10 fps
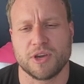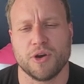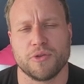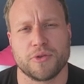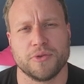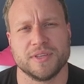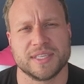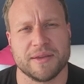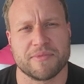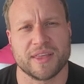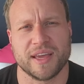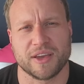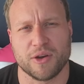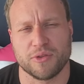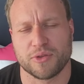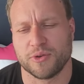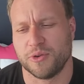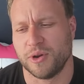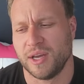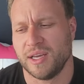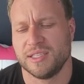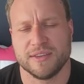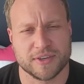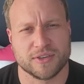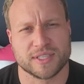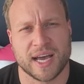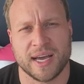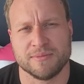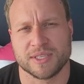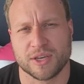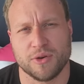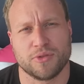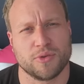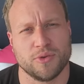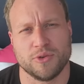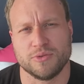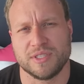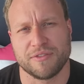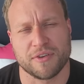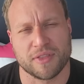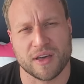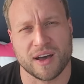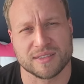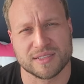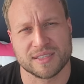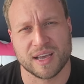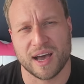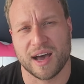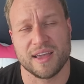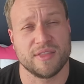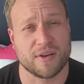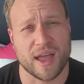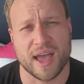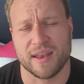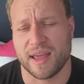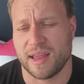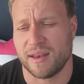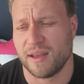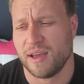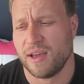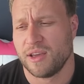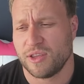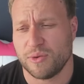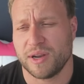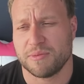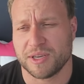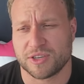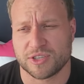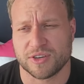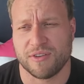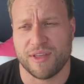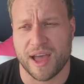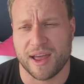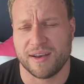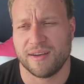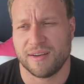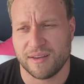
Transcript: go through the same thing, go through difficult times, and go through different thoughts in their head, and you want to make sure that